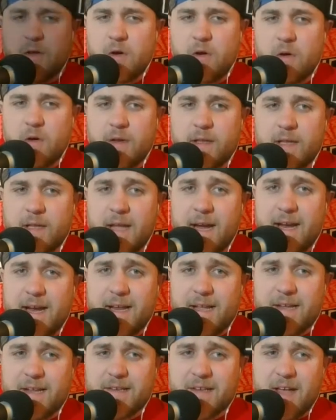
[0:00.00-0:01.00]
it going,
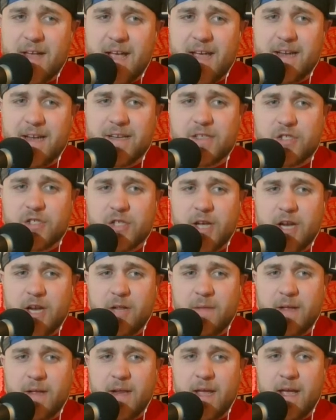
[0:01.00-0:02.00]
ladies and
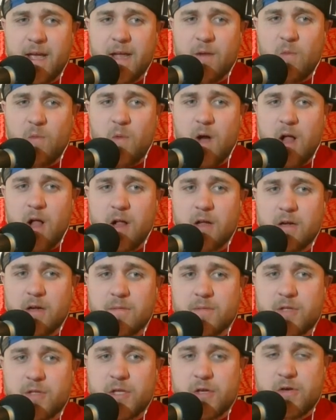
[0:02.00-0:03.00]
gentlemen, and
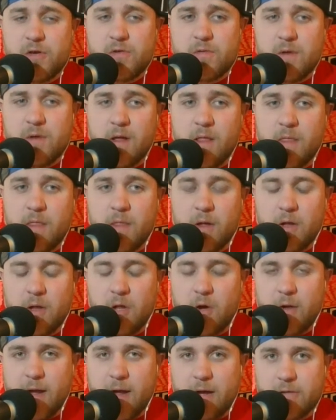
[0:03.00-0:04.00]
welcome to The
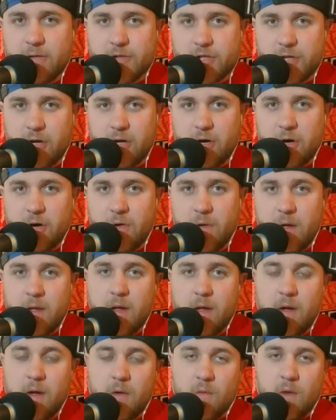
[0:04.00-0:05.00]
Lowdown Show
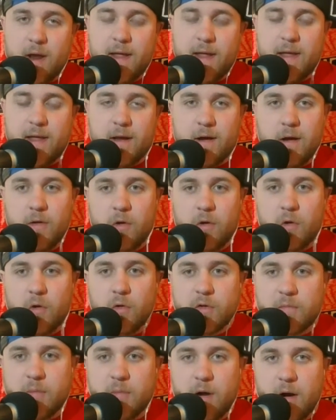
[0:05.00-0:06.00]
right here on No
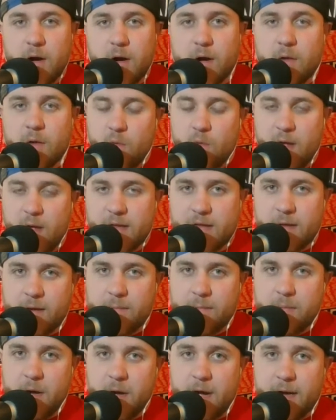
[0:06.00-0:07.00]
Holds Barred
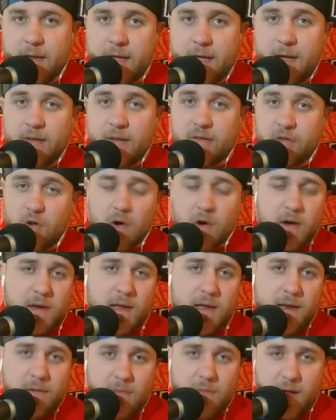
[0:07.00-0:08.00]
Wrestling Podcast, your
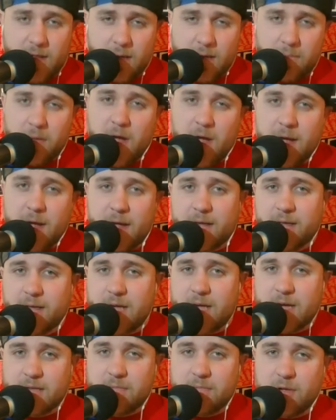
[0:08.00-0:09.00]
Canadian wrestling podcast that
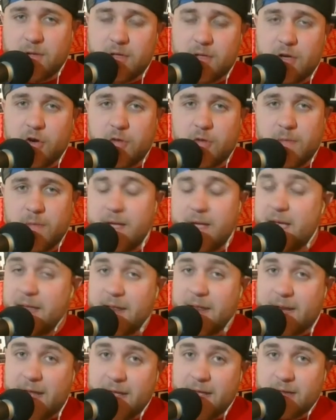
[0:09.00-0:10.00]
talks about the WWE
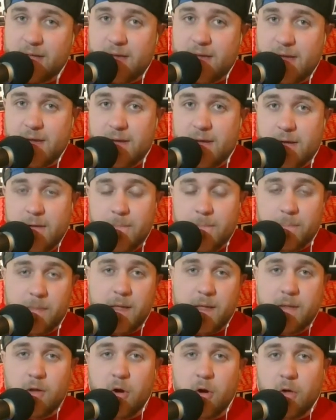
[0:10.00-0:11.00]
and NXT
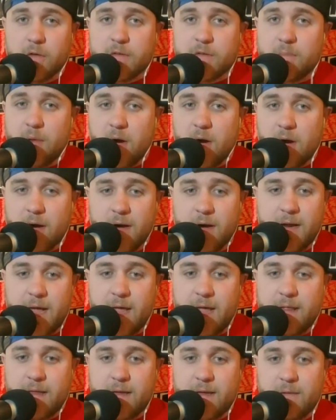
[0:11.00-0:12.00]
and No Holds Barred on
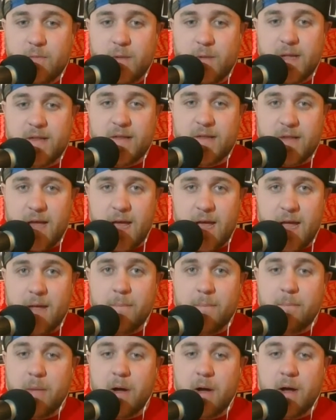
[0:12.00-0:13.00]
anything we
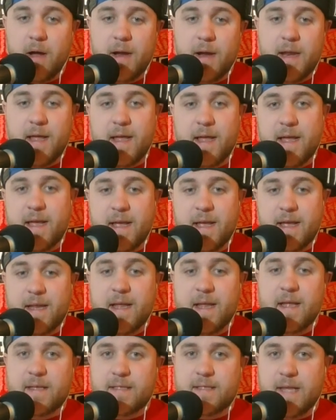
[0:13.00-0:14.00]
say, pun
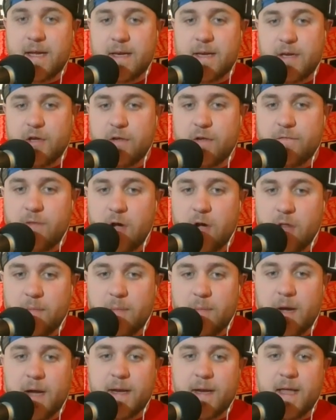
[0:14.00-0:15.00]
intended. You can follow
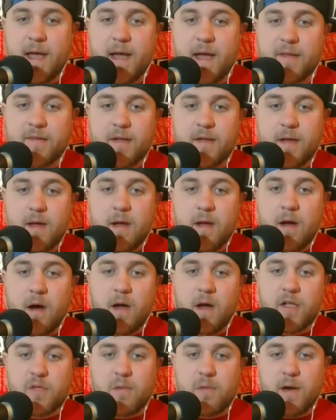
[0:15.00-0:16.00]
the podcast
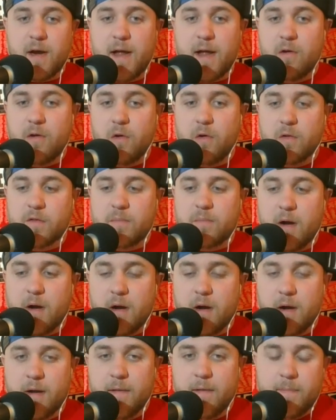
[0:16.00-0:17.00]
on Twitter at No Holds
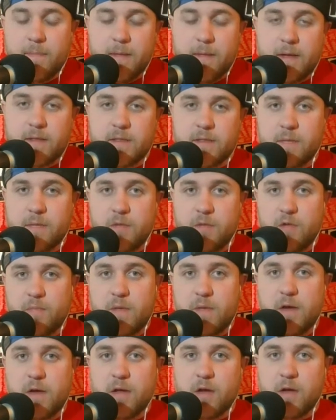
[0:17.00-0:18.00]
Barred
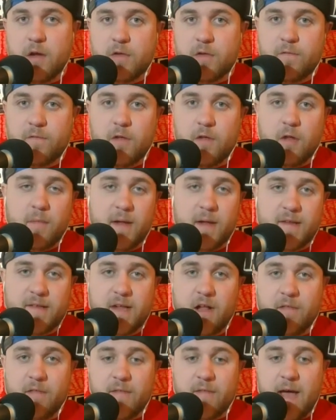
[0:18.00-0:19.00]
WP. You can also follow
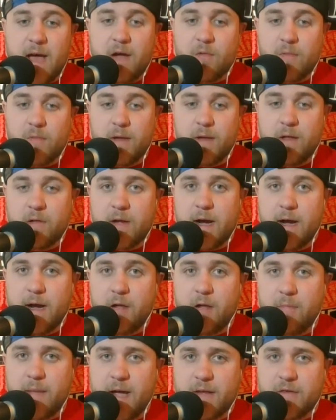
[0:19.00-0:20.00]
myself at Real
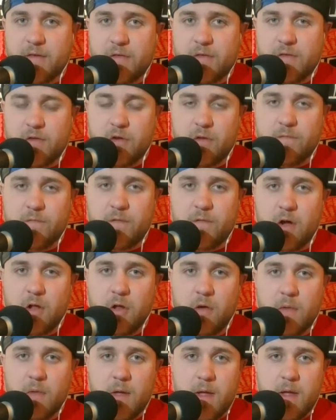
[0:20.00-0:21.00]
Kyle Masters, and you can
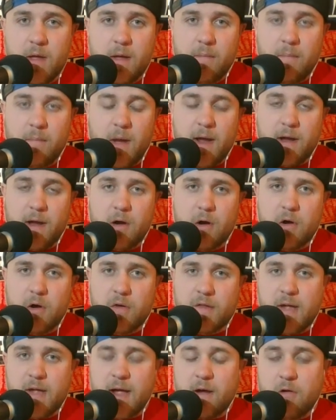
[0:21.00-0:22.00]
follow my
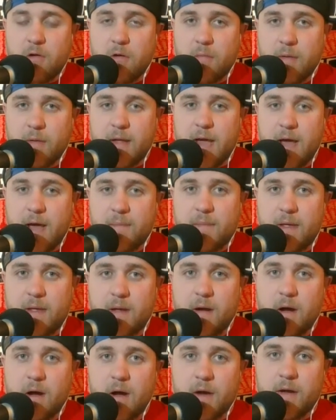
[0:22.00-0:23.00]
co-host at Corporate
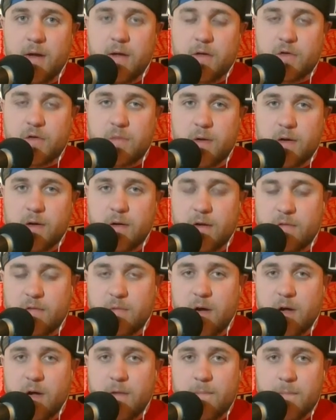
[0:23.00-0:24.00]
Kappy on Twitter as
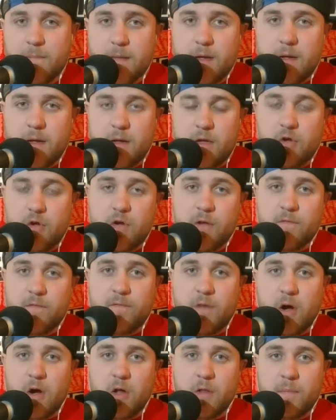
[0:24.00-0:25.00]
well. You can
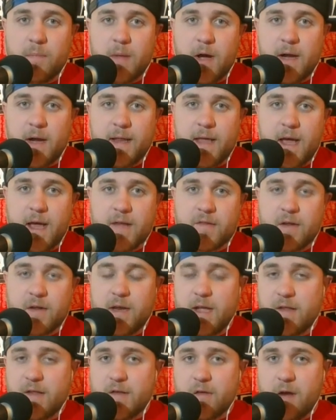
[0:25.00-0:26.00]
follow the podcast
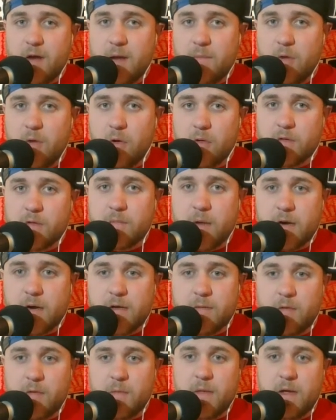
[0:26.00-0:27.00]
on Instagram, No Holds Barred
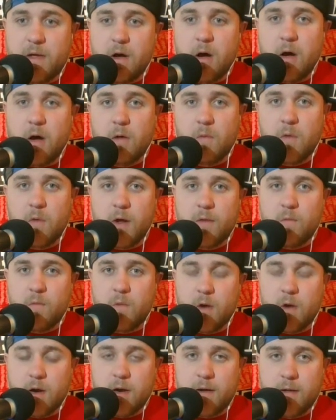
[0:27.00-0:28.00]
WP, all one
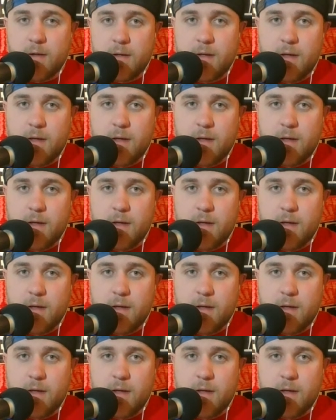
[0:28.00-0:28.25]
word.